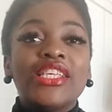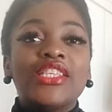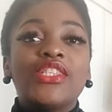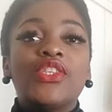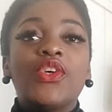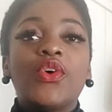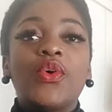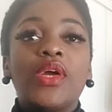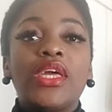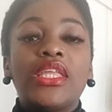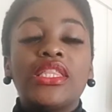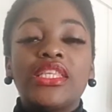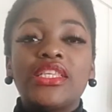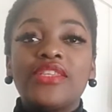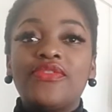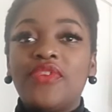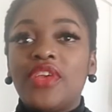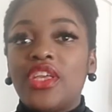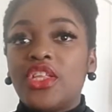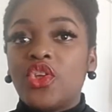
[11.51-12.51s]
So in
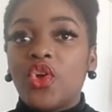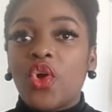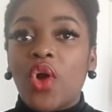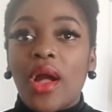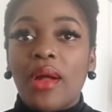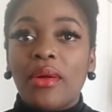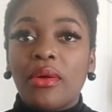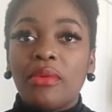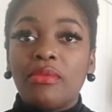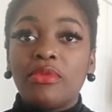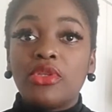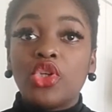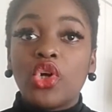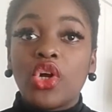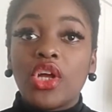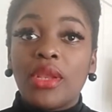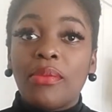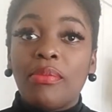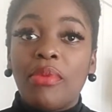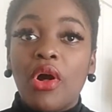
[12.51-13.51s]
this video I'm going to be
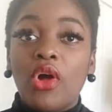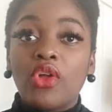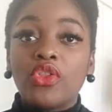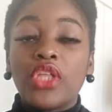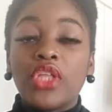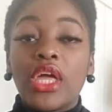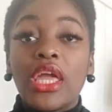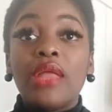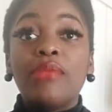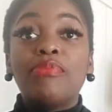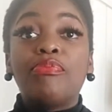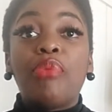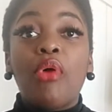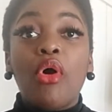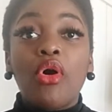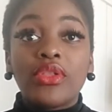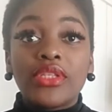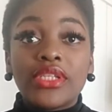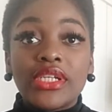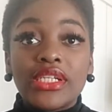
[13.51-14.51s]
talking about the
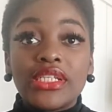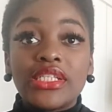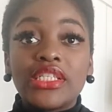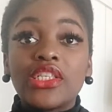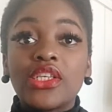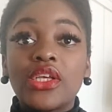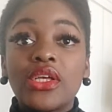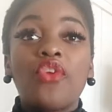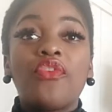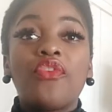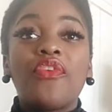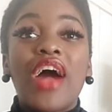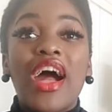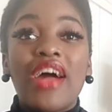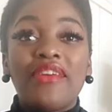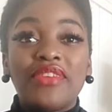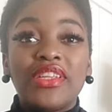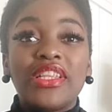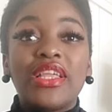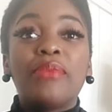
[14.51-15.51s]
importance of
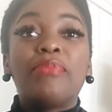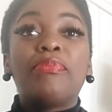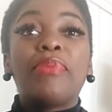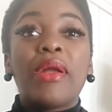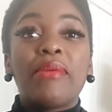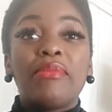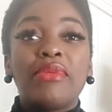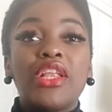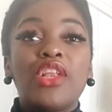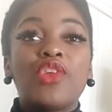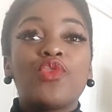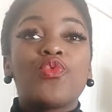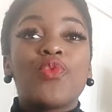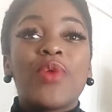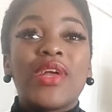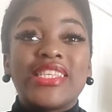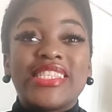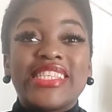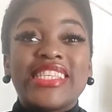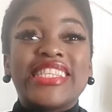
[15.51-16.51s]
having a permanent
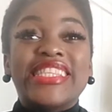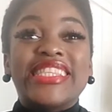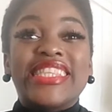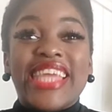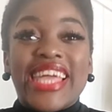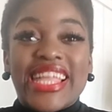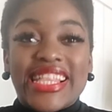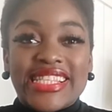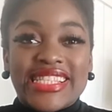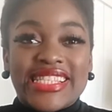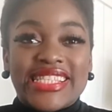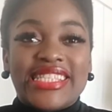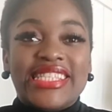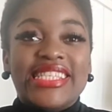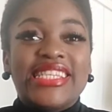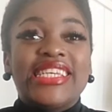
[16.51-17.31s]
resident